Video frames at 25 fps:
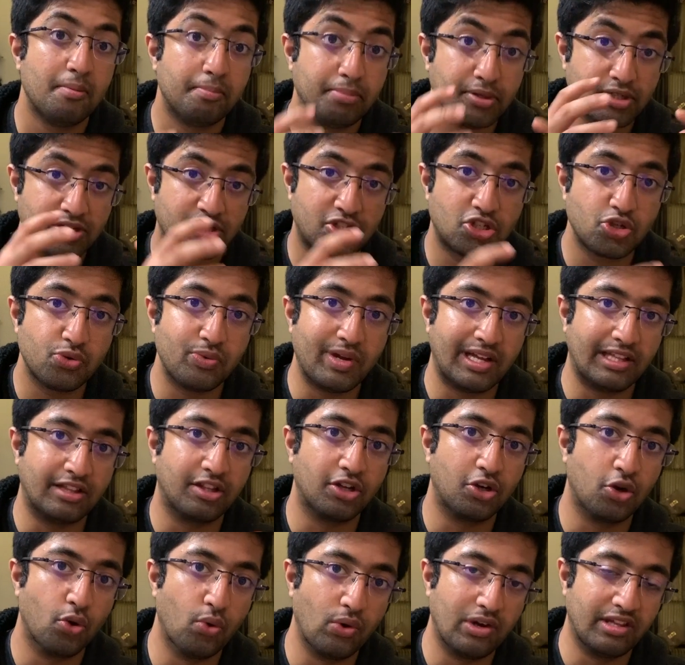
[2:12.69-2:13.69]
pursuing
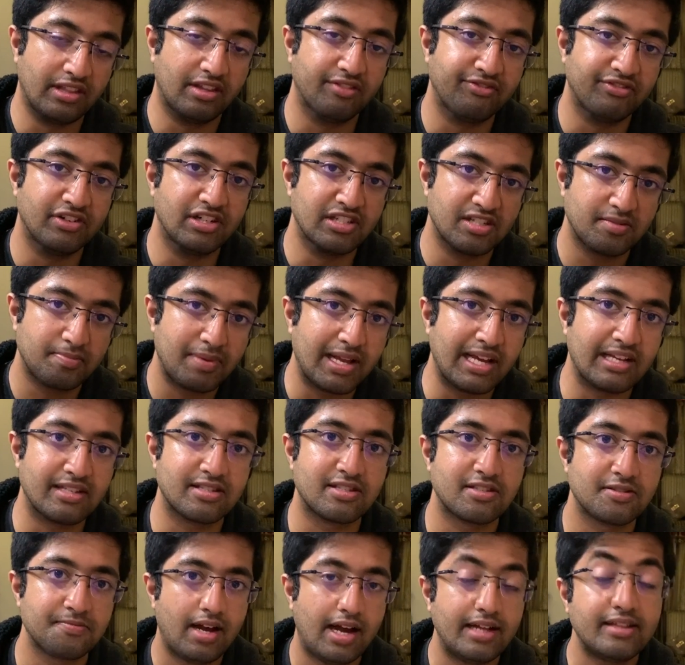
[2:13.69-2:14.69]
the goal in the first
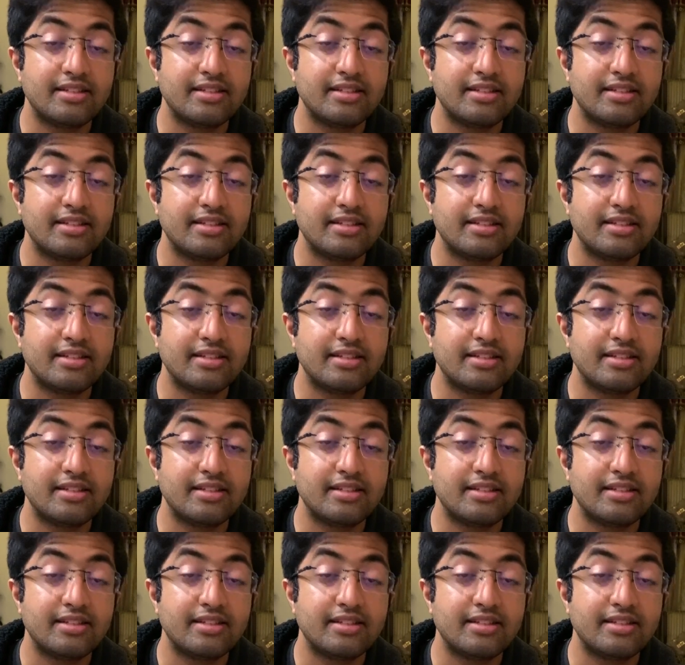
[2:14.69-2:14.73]
place.